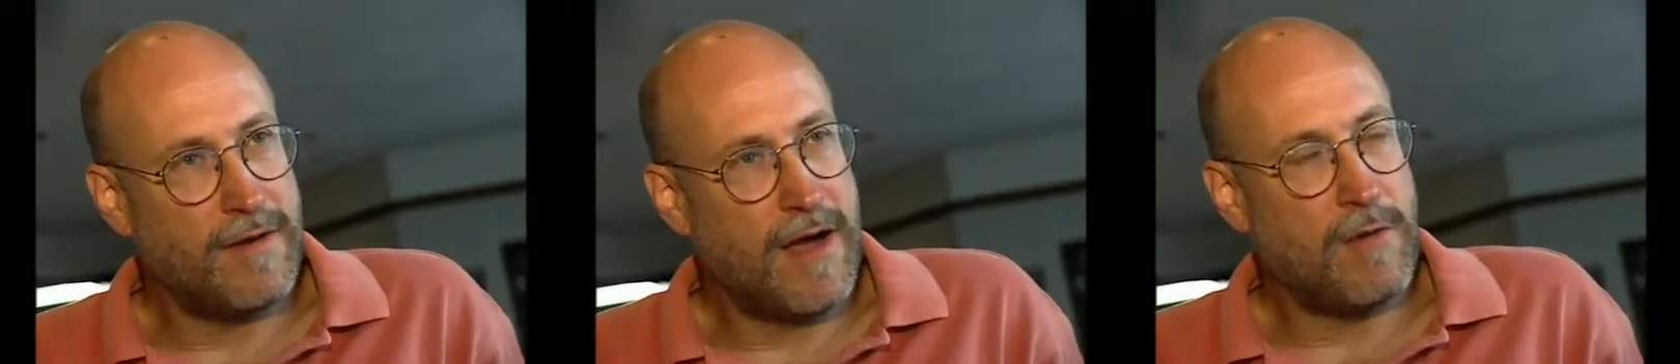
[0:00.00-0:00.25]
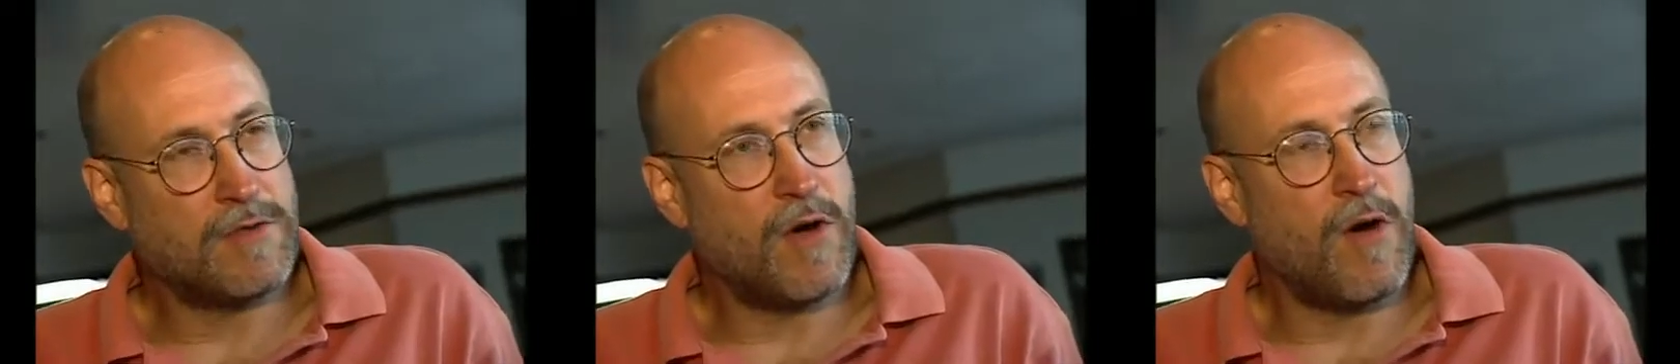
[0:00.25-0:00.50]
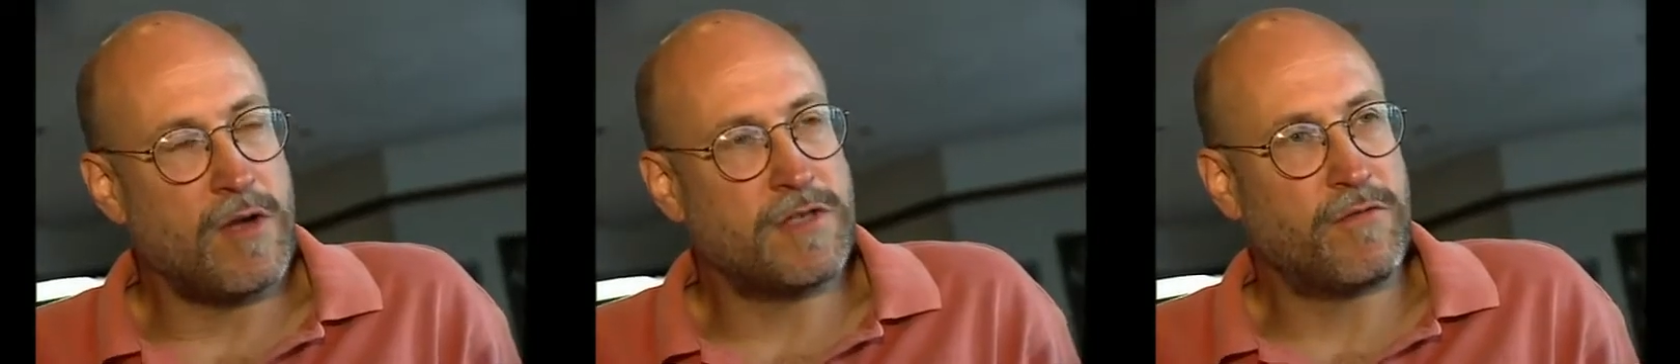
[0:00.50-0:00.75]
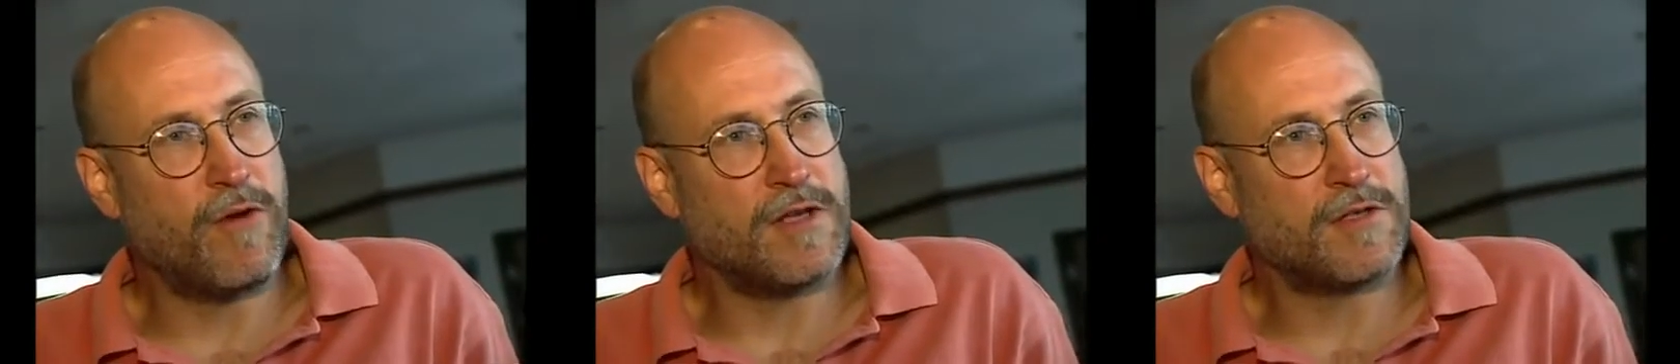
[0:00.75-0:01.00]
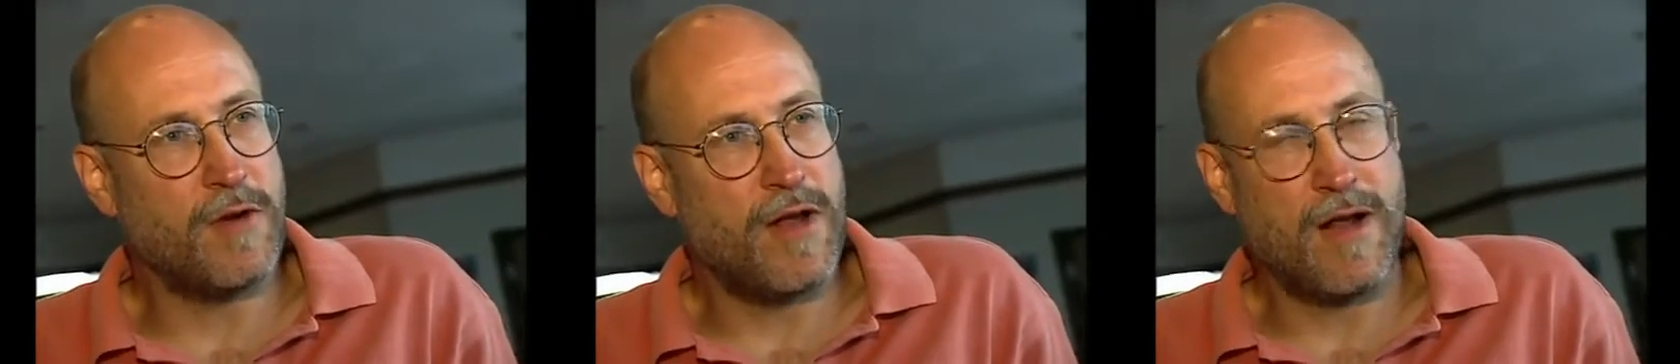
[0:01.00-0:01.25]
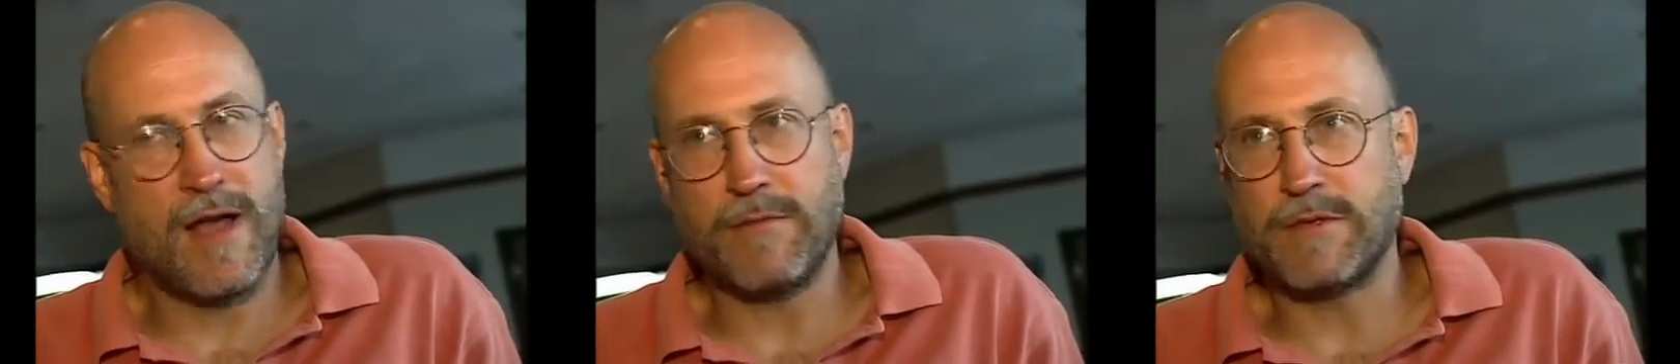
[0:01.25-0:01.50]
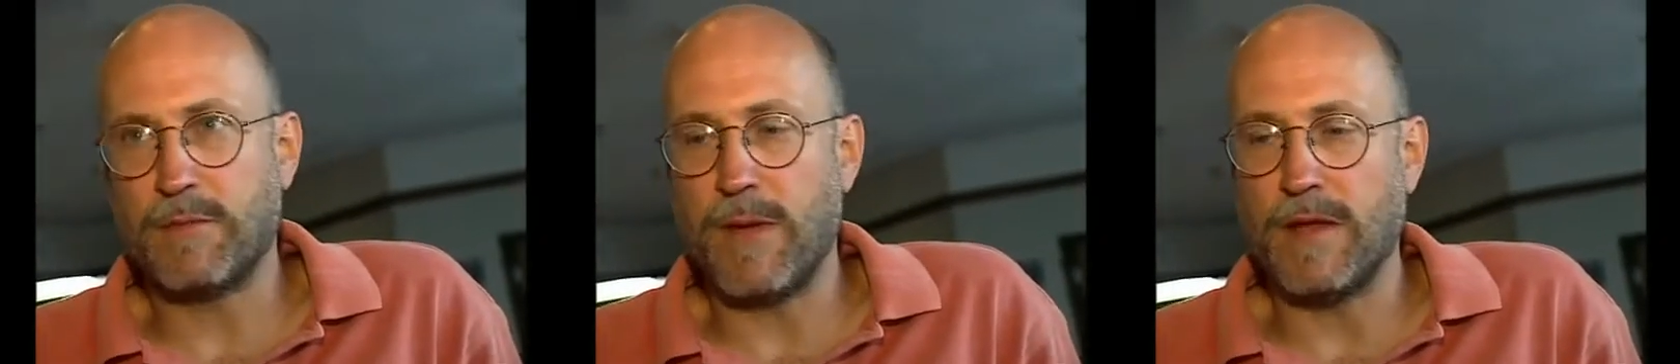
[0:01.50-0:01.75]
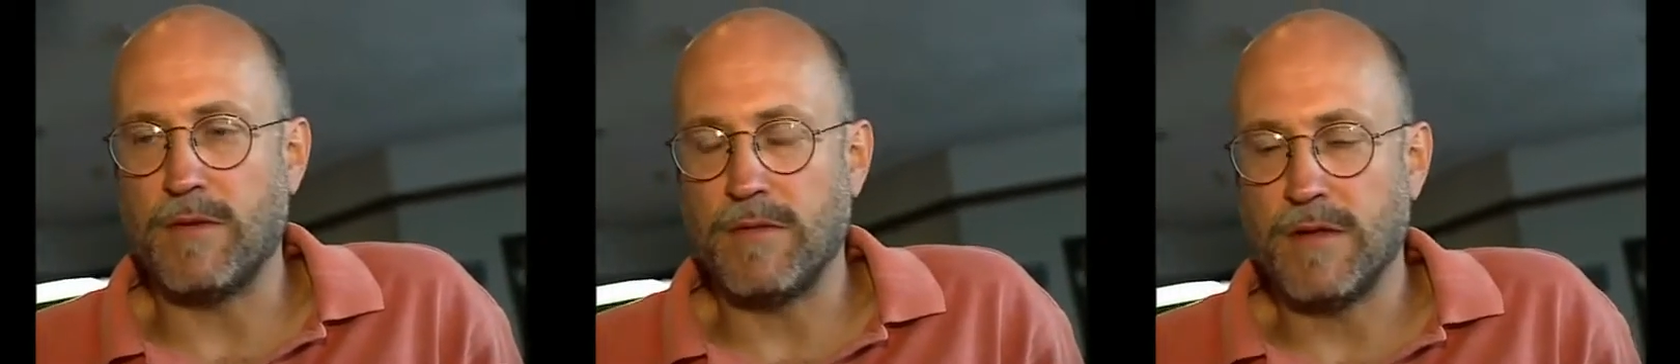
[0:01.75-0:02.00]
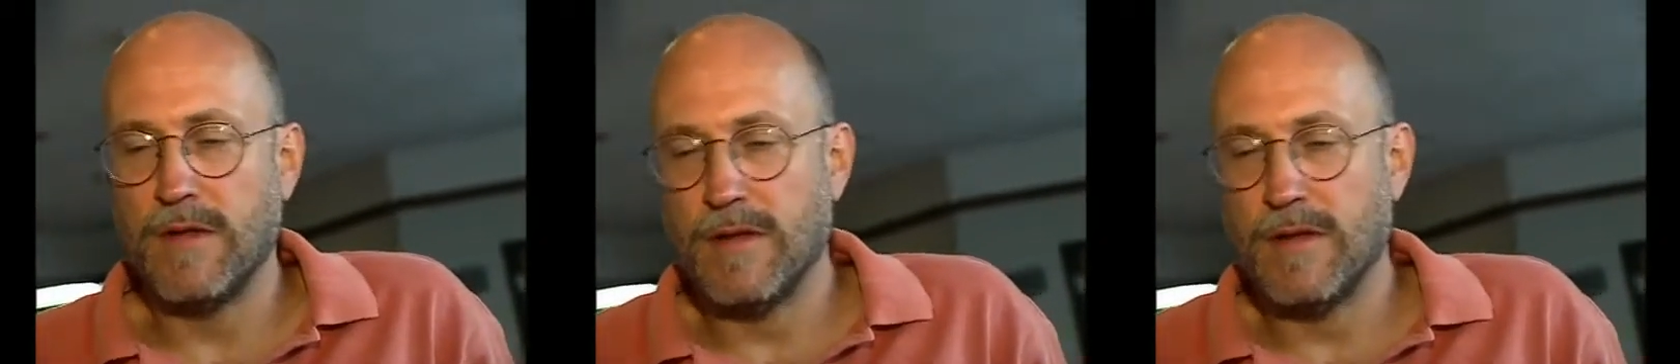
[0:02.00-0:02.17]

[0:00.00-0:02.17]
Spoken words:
I was always frustrated. I'd spend